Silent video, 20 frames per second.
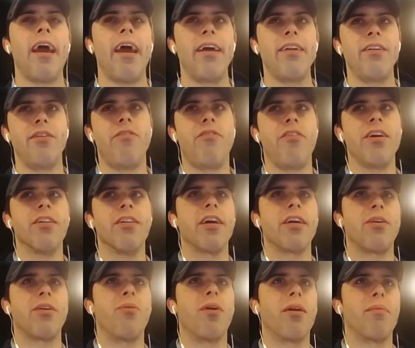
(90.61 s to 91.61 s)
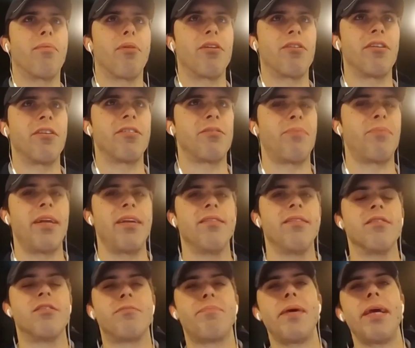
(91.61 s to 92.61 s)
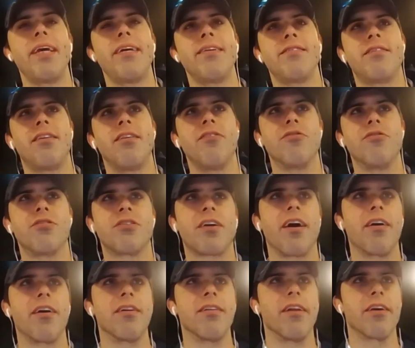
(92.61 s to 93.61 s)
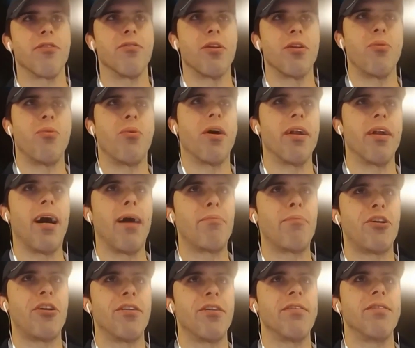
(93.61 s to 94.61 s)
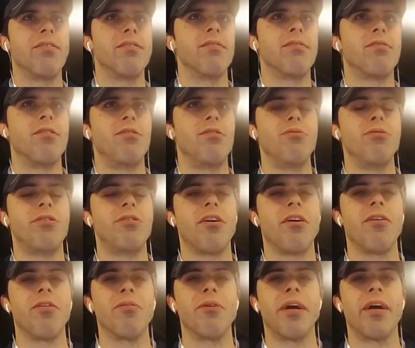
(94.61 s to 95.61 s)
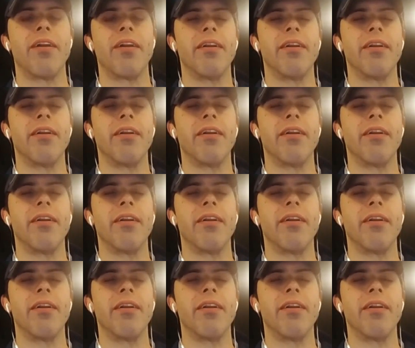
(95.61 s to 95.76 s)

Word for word: and you feel like you want to participate in the space, then there's kind of like only one option to do so.